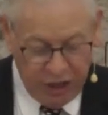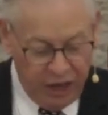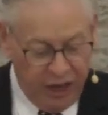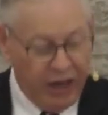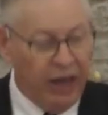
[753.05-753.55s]

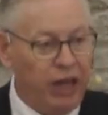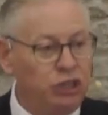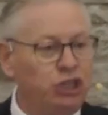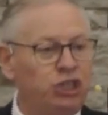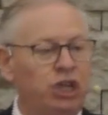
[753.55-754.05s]
a, a
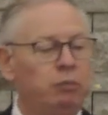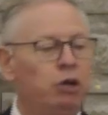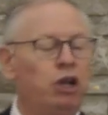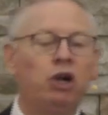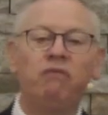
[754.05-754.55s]

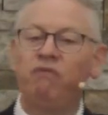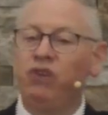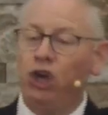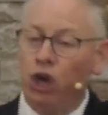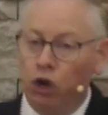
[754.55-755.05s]
similar
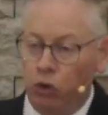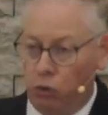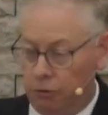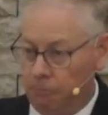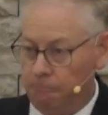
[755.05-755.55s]

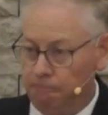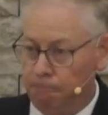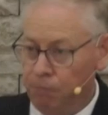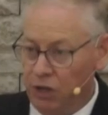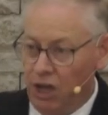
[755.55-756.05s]
view
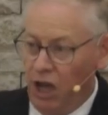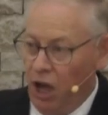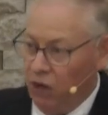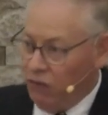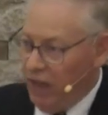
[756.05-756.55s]

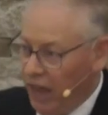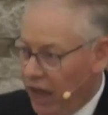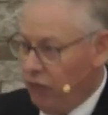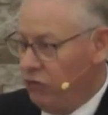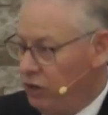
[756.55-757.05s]
of
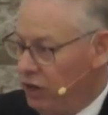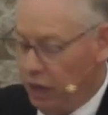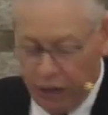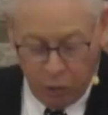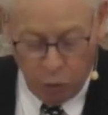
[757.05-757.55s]
heaven and,
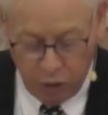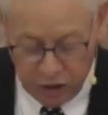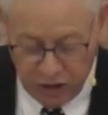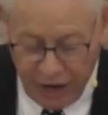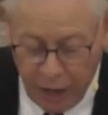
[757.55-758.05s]
and what
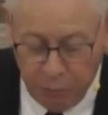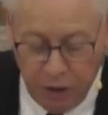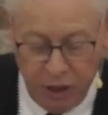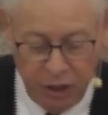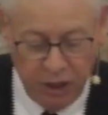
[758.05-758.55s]
is
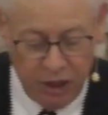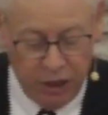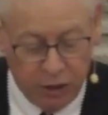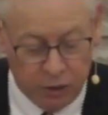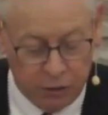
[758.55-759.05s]
happening here